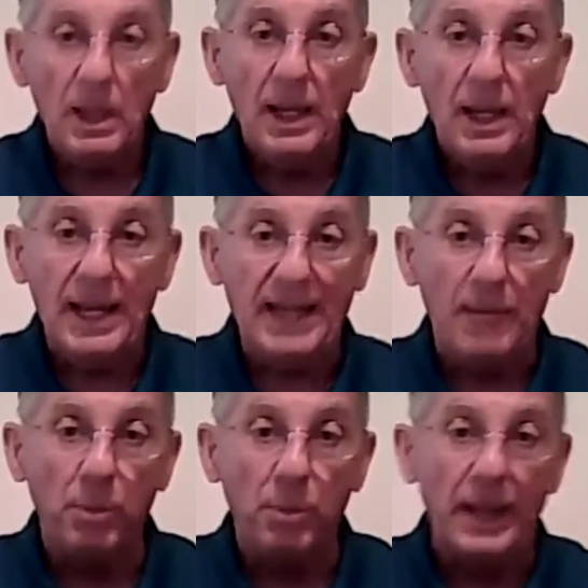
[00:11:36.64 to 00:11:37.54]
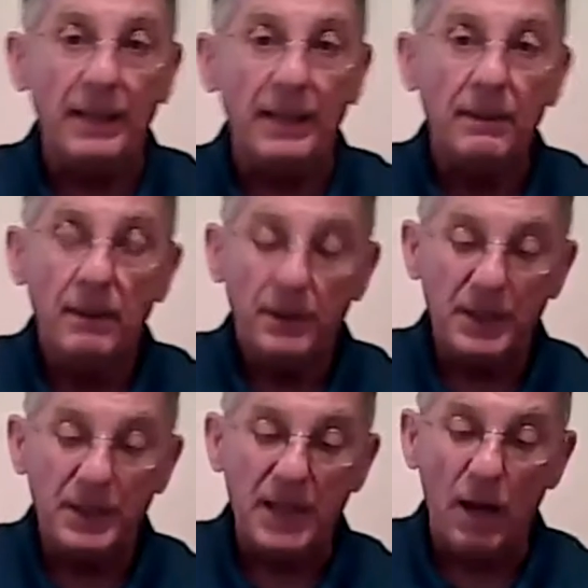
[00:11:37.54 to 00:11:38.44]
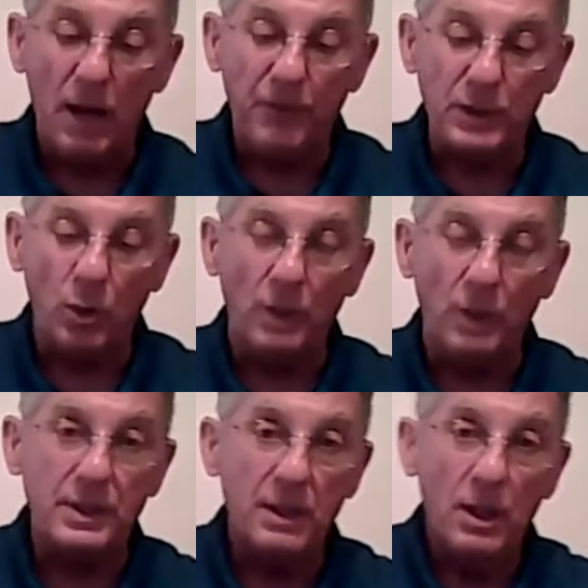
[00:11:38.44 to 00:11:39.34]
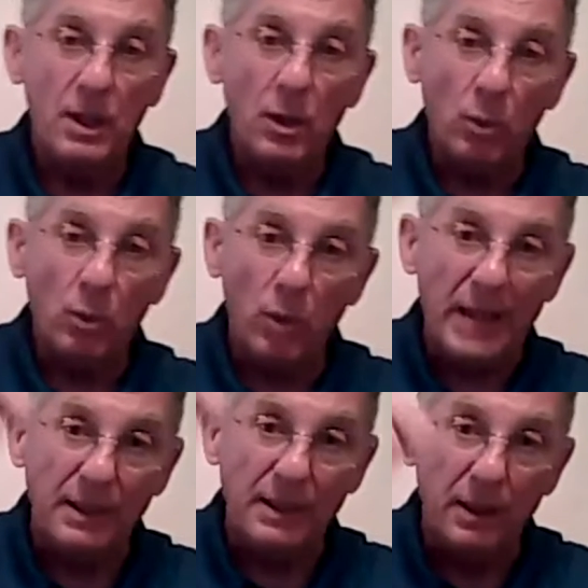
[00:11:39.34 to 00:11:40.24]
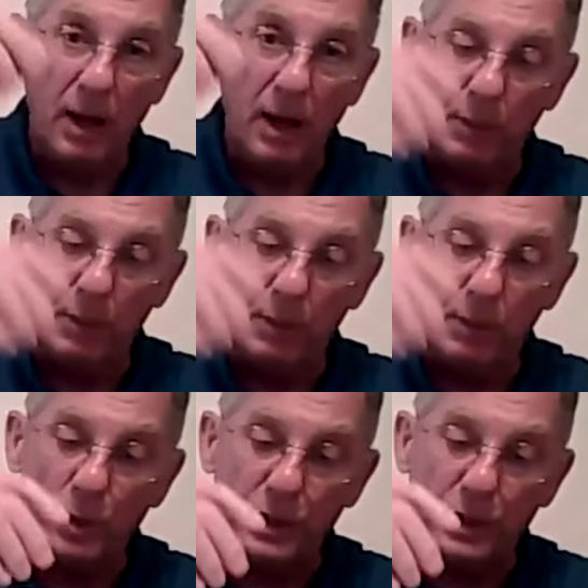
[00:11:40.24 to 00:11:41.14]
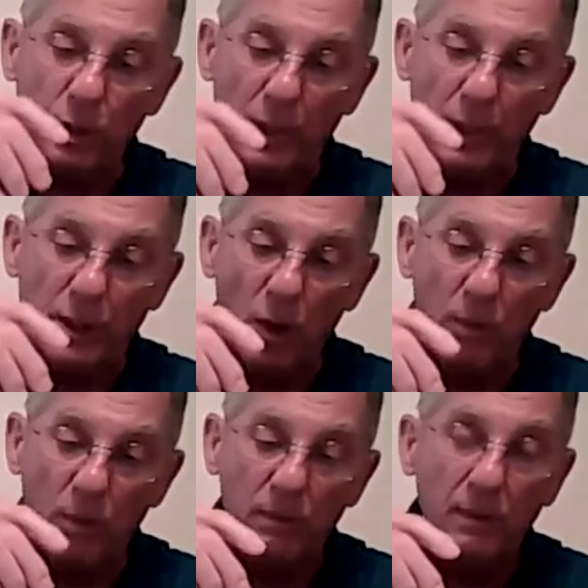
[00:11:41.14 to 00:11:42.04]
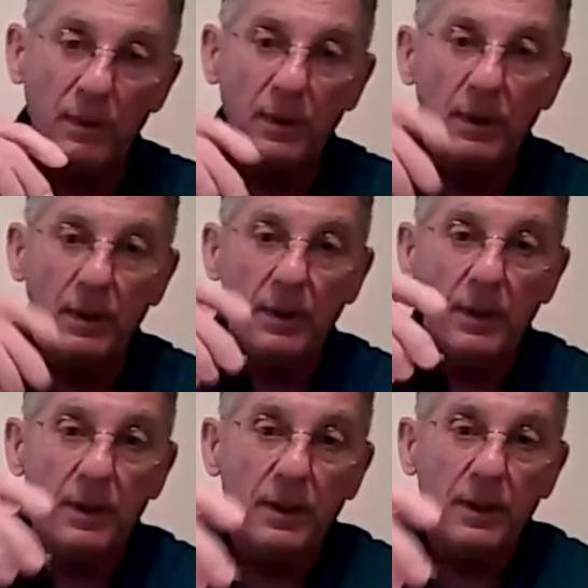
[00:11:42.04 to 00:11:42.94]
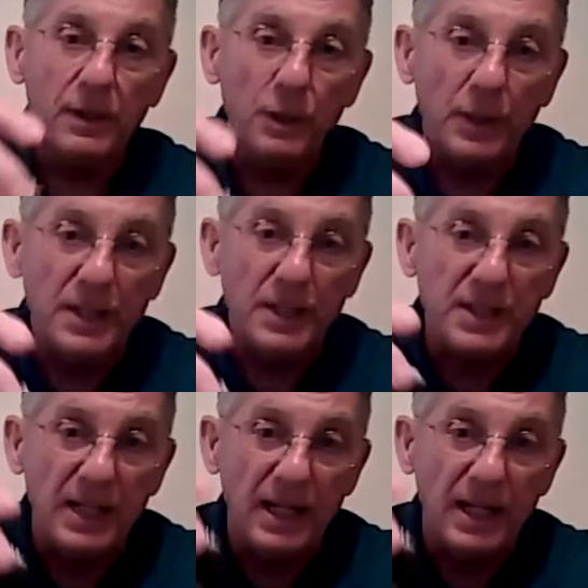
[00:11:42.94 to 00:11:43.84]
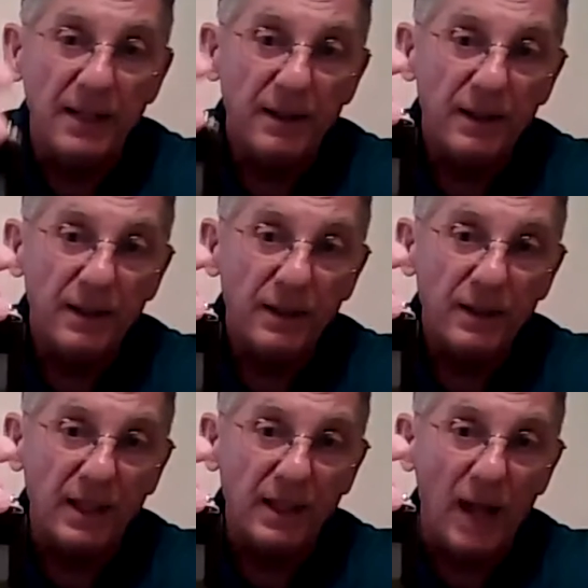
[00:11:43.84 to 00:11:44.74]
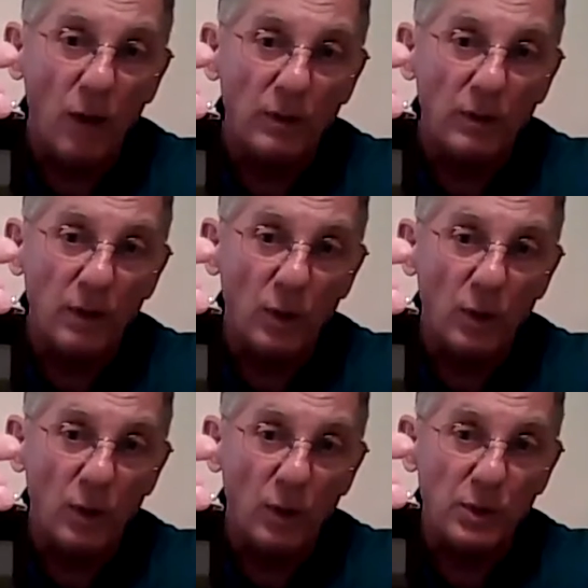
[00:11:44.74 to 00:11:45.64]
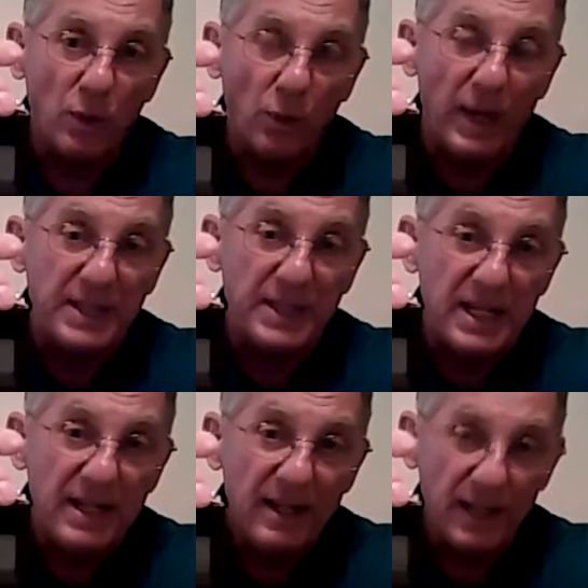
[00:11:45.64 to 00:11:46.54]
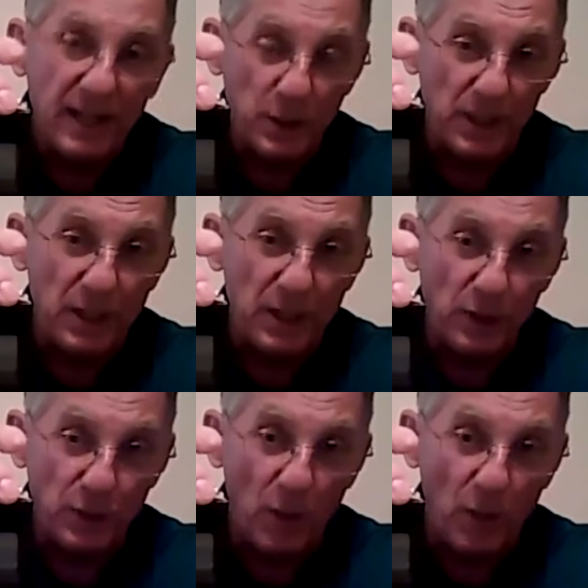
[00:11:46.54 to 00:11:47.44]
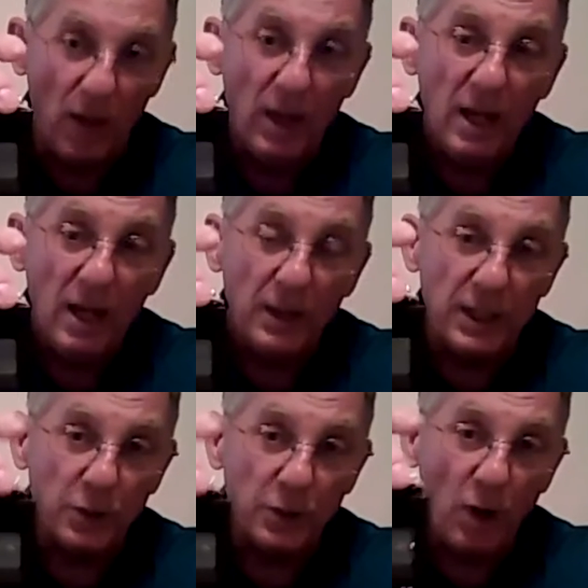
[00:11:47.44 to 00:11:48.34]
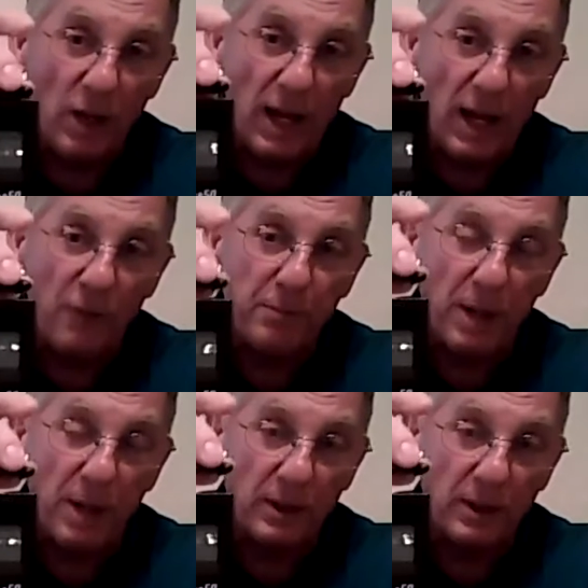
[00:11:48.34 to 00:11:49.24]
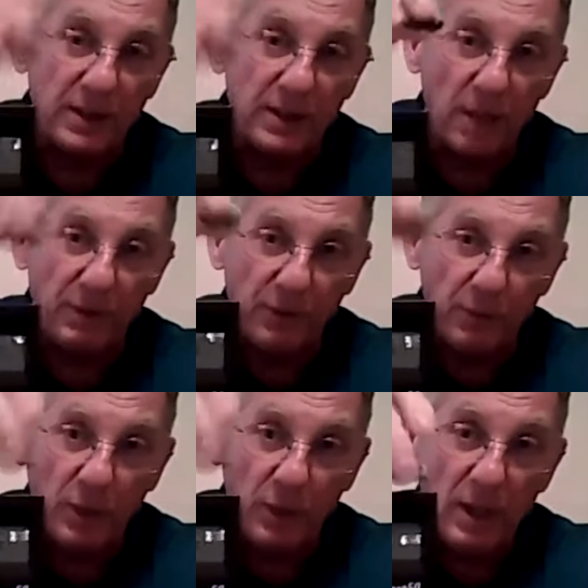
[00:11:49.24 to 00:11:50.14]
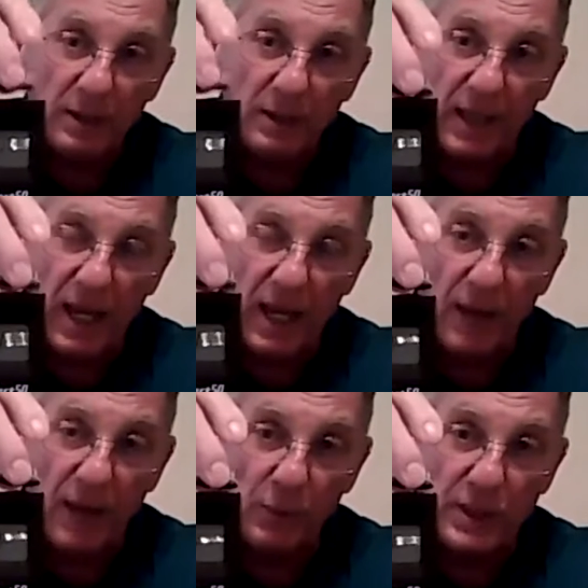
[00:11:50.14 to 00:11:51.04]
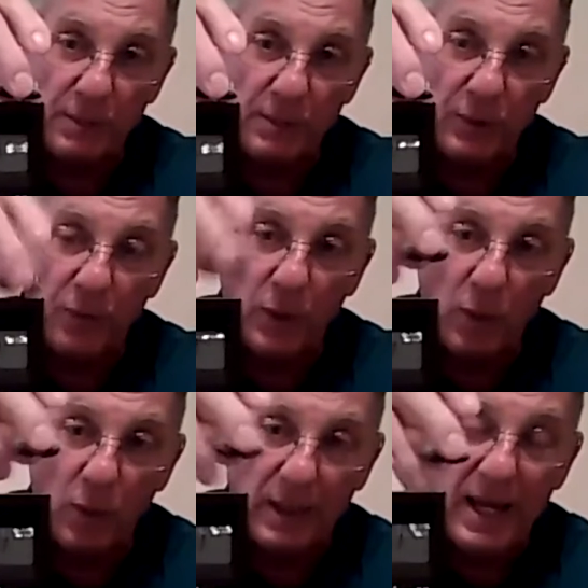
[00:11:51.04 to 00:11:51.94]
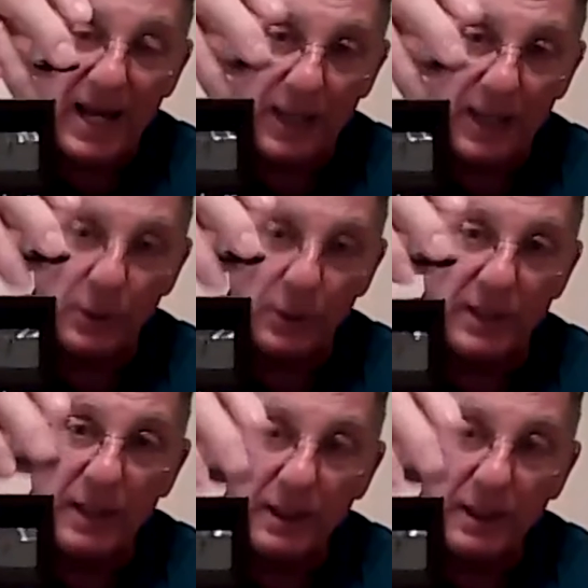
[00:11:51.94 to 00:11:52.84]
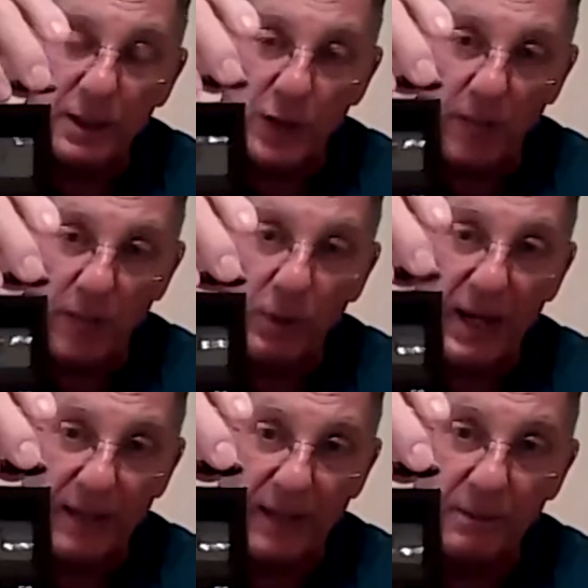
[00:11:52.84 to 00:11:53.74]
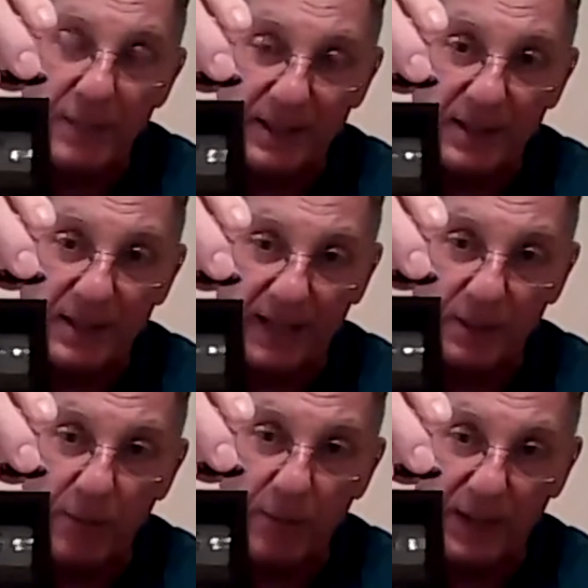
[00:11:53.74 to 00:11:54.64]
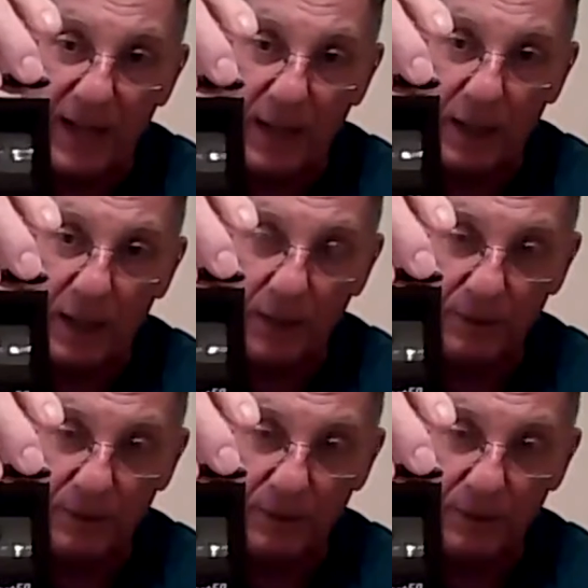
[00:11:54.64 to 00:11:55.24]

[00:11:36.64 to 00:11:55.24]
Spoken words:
and I bring this alpha source right up close to the window, you can see the count goes crazy, and you can hear it as well. These are all alpha particles coming from the decay of americium-241 entering the chamber and being detected by the Geiger counter.